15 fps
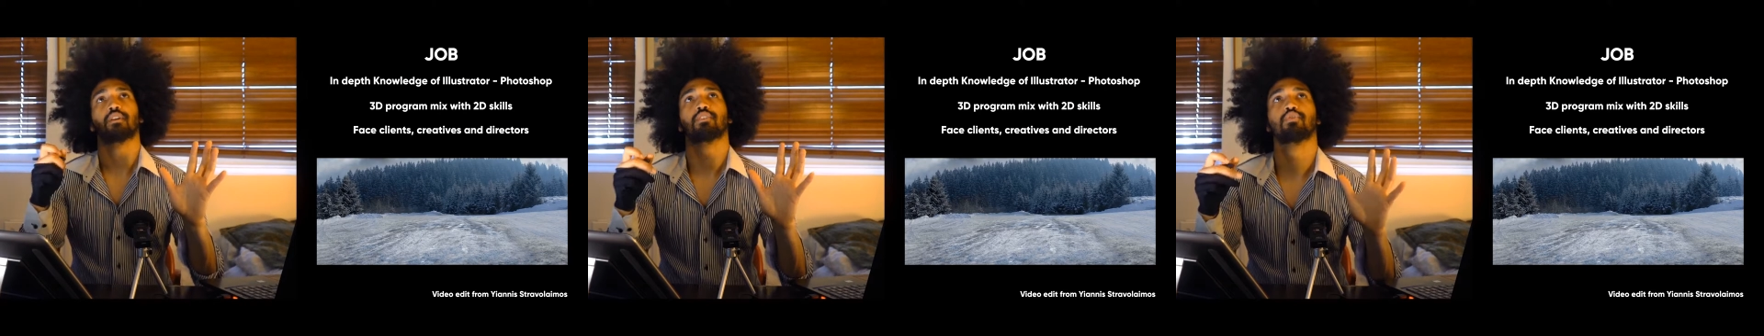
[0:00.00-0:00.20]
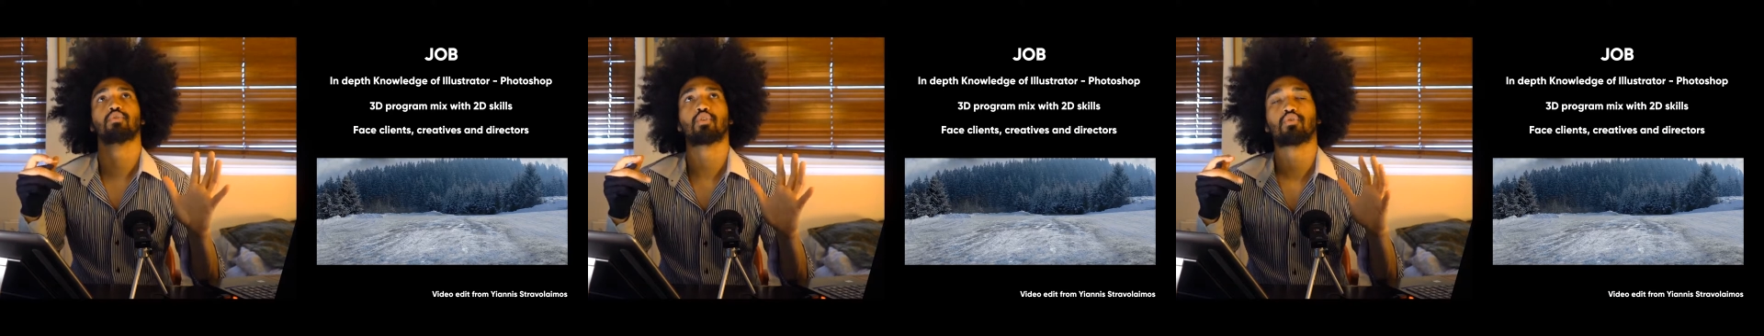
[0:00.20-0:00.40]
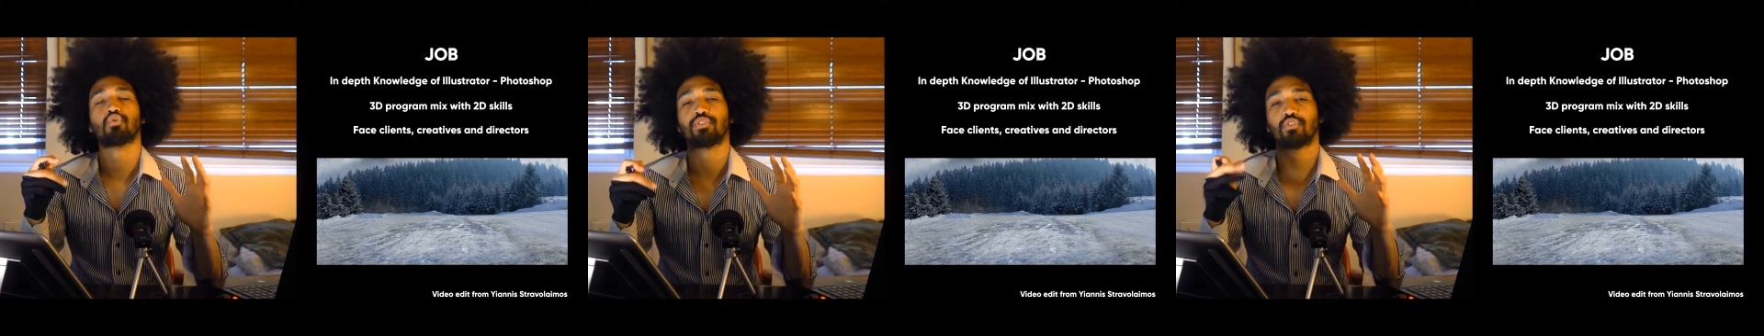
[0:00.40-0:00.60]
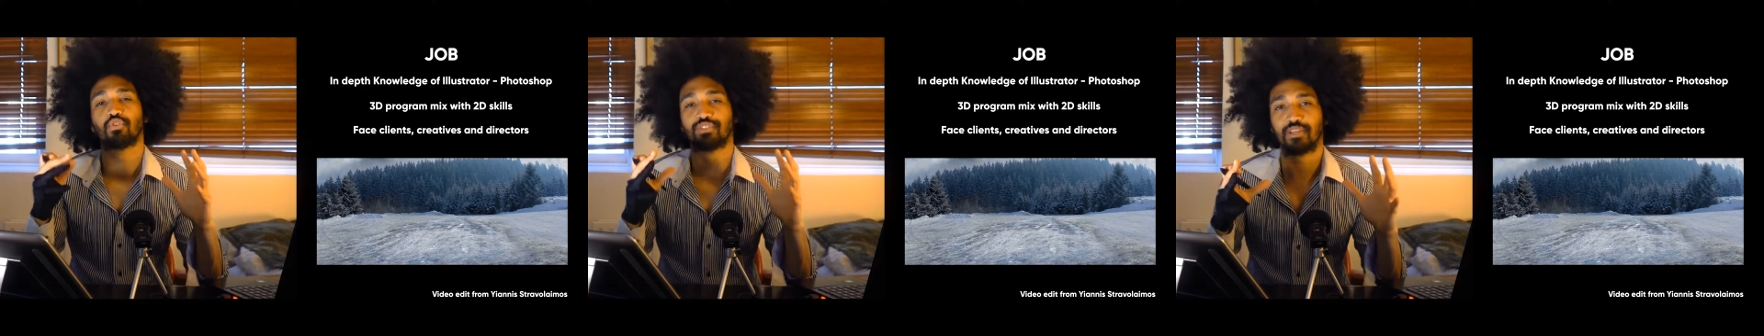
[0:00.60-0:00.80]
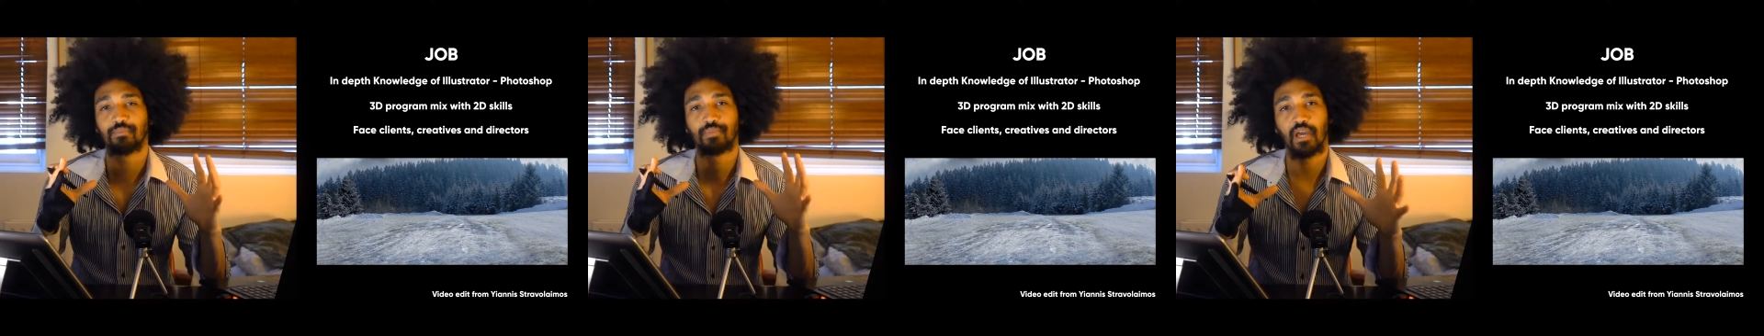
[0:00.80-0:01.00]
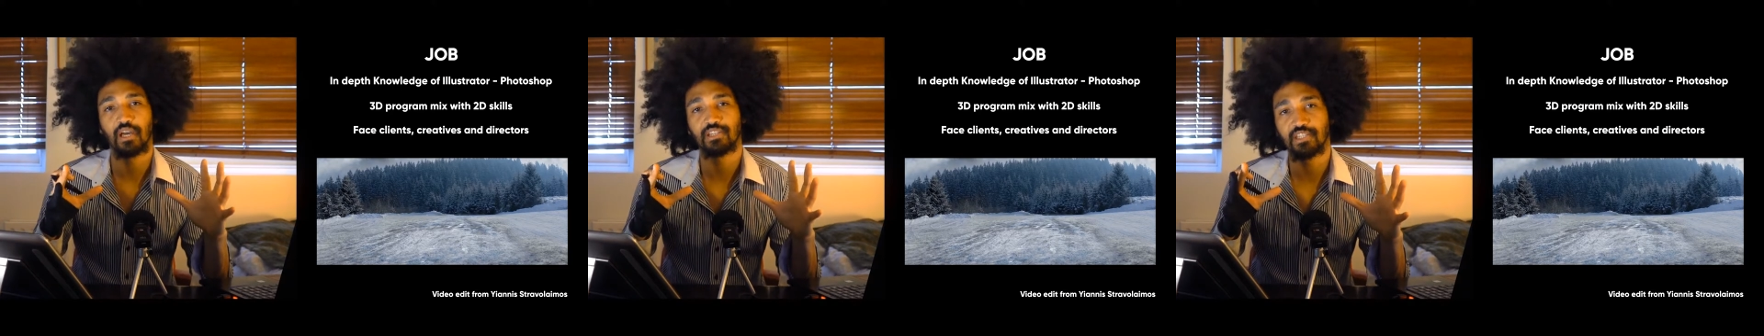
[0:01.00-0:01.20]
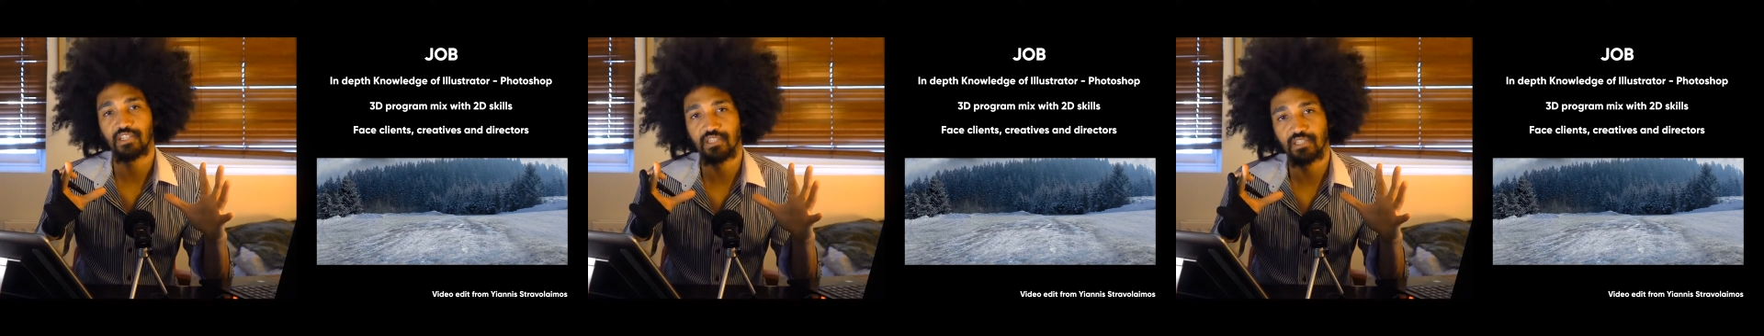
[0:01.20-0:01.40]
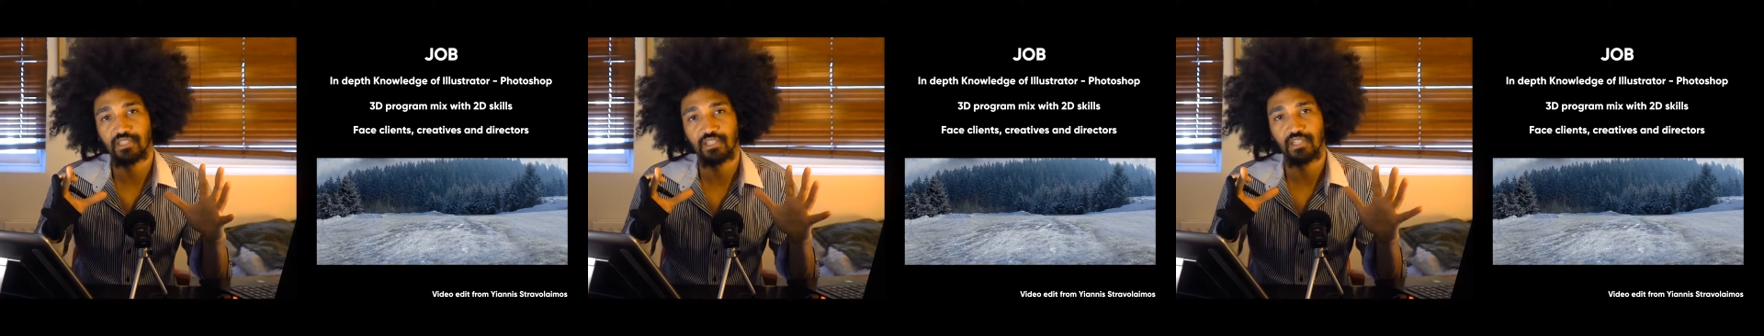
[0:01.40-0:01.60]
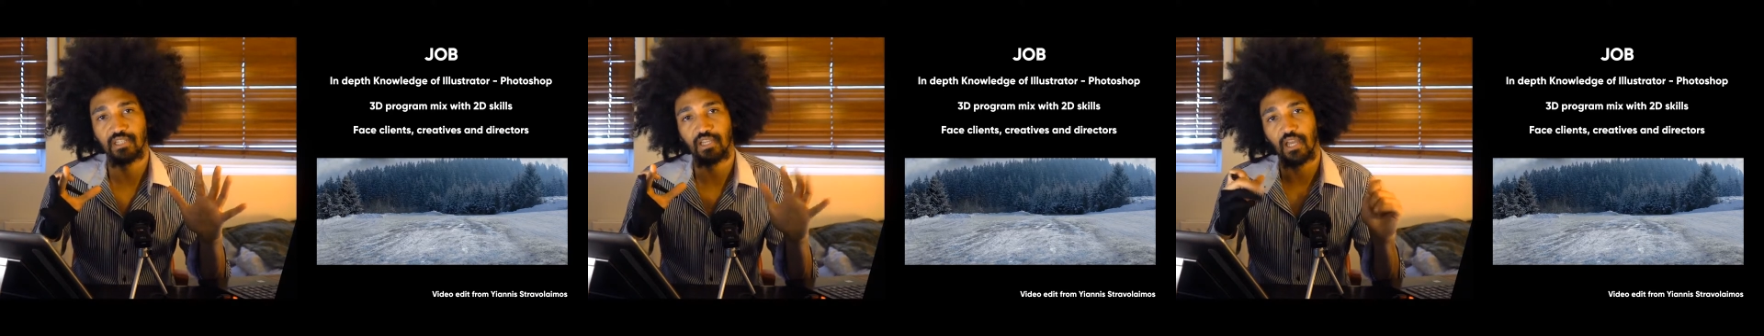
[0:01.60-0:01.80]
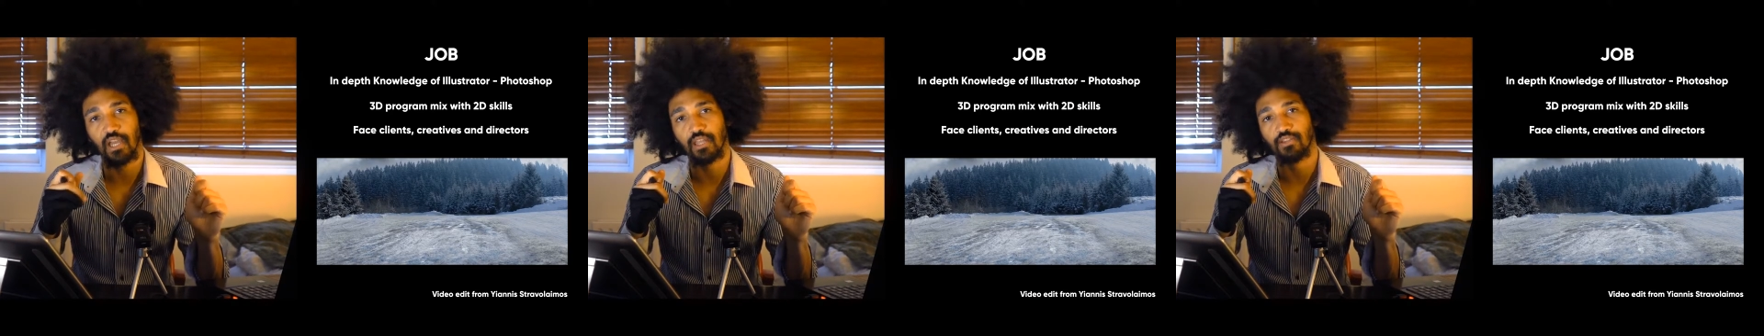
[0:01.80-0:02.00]
you're a good concept artist
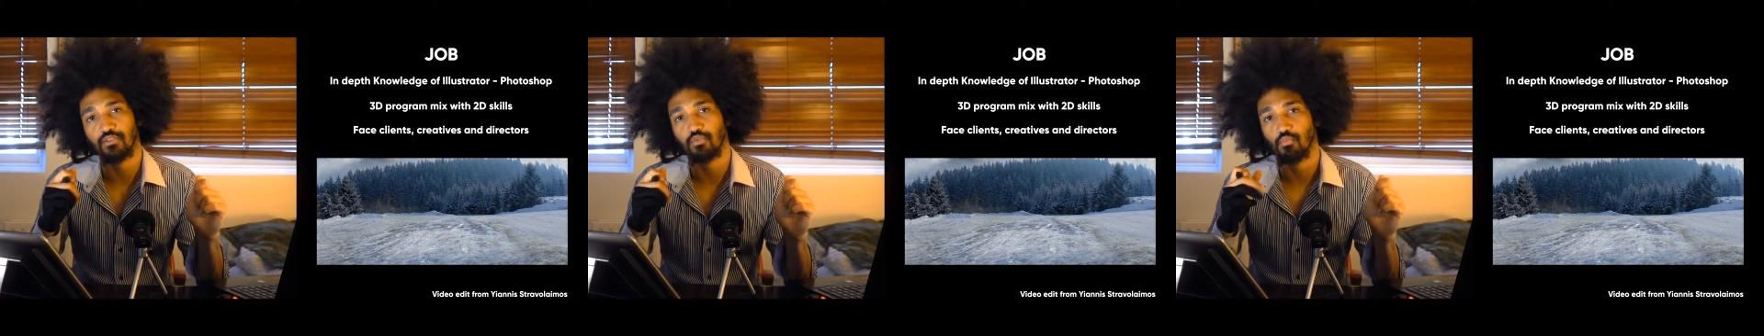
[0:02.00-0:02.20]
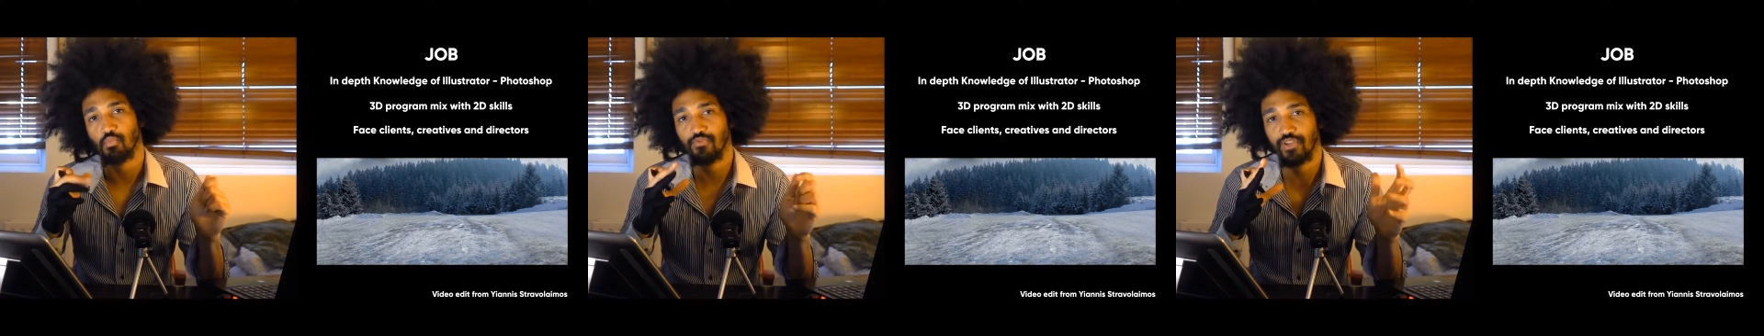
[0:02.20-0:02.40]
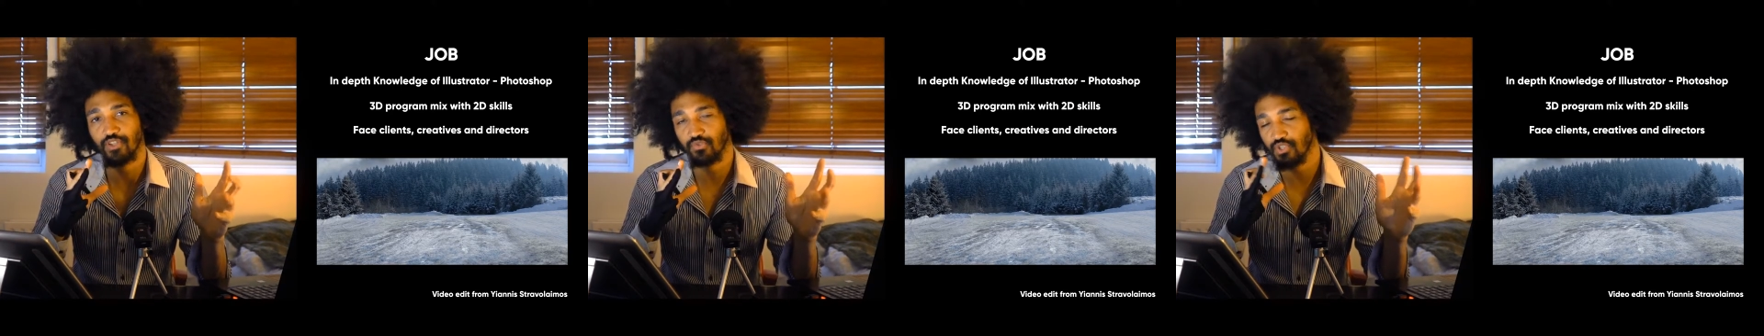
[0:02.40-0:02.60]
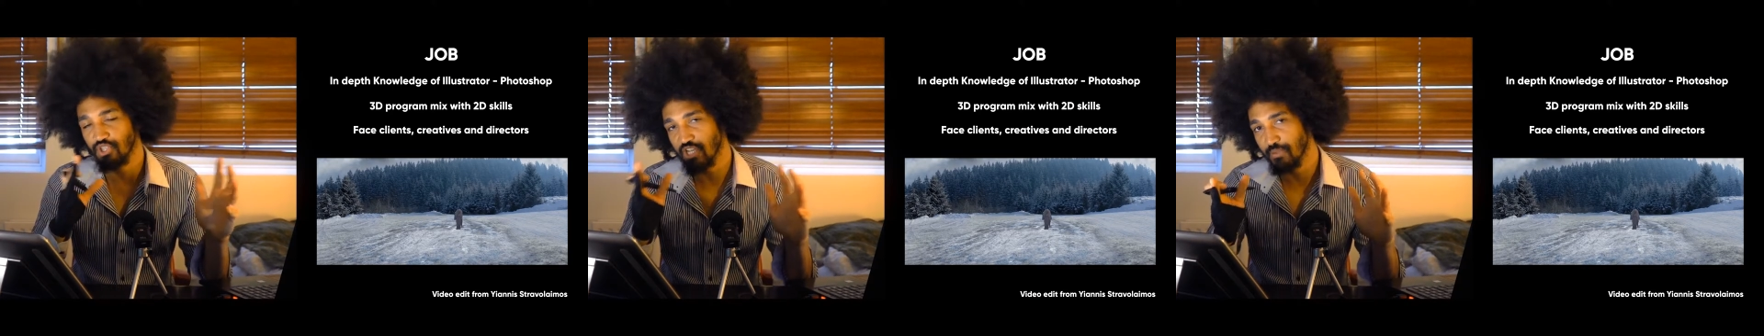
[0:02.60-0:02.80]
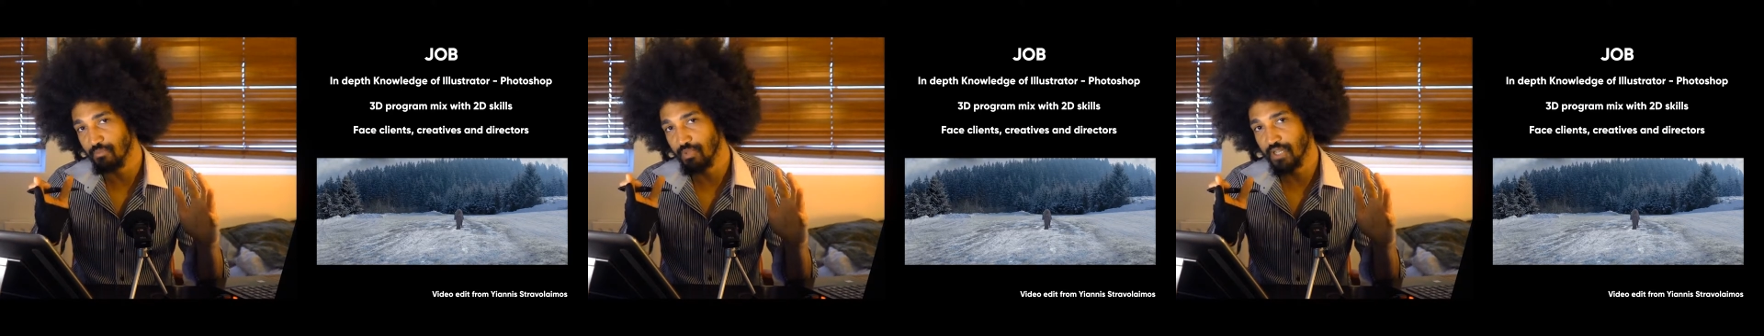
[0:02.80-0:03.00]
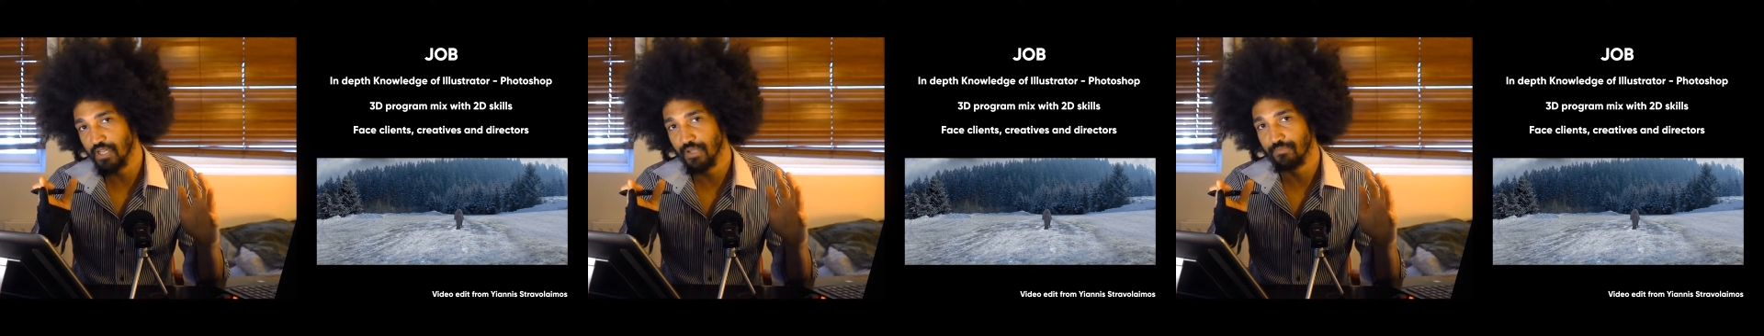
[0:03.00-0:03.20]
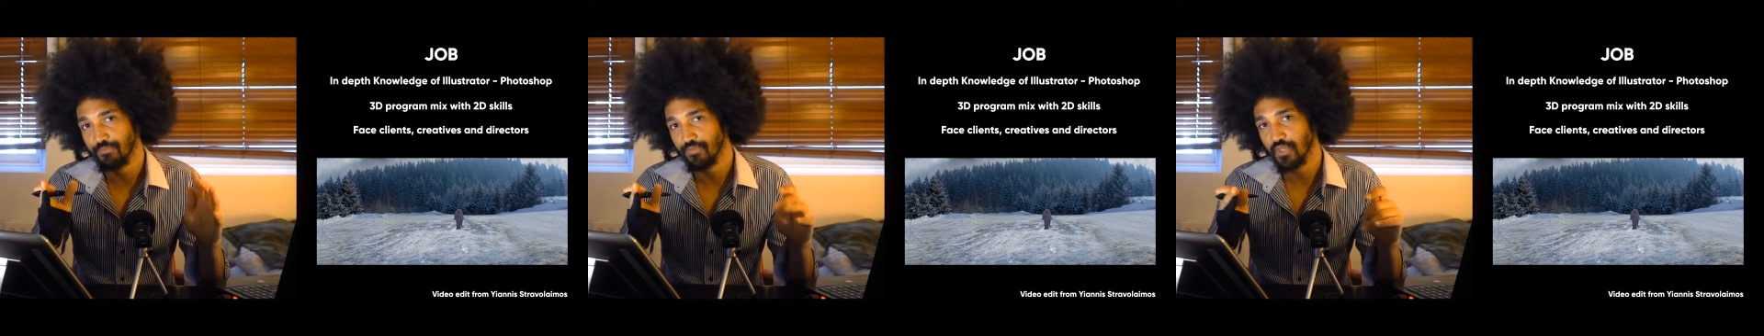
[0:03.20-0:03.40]
and you move into DMP,